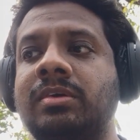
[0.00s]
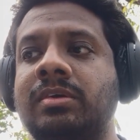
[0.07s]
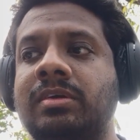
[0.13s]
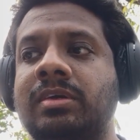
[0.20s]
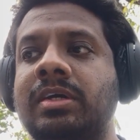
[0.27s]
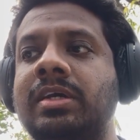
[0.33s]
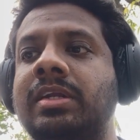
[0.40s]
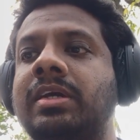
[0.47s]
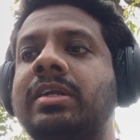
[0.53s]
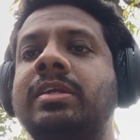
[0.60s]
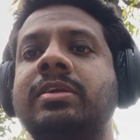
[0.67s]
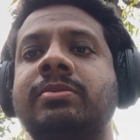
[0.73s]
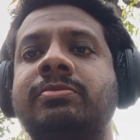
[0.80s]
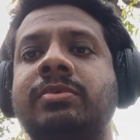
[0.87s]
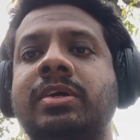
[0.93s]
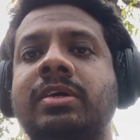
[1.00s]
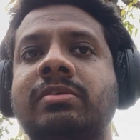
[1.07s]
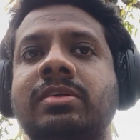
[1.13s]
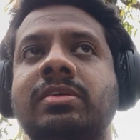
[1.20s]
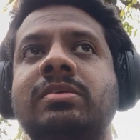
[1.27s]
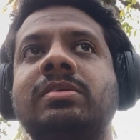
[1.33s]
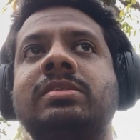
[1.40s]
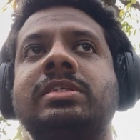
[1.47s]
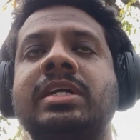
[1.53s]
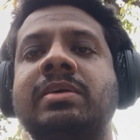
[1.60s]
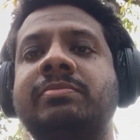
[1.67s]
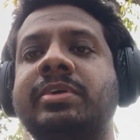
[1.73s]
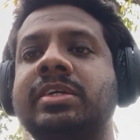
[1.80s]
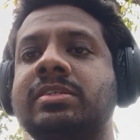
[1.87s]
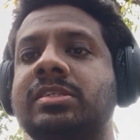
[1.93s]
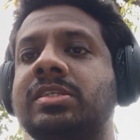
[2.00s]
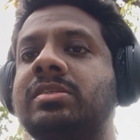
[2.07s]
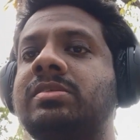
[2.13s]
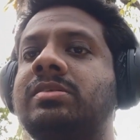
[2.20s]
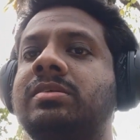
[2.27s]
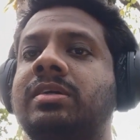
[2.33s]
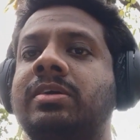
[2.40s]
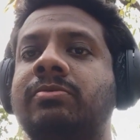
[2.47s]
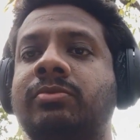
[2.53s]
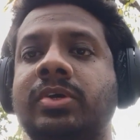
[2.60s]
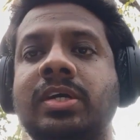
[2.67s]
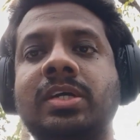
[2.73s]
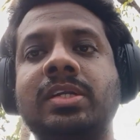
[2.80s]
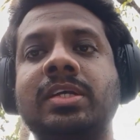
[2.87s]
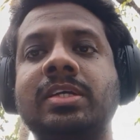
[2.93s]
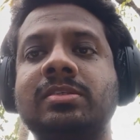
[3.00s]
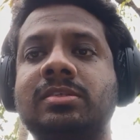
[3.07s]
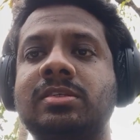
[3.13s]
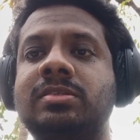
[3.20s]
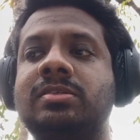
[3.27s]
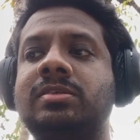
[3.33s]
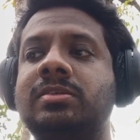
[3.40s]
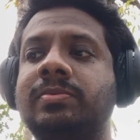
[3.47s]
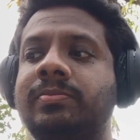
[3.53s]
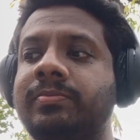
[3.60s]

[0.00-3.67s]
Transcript: and identify whether the stamp exists and where it exists,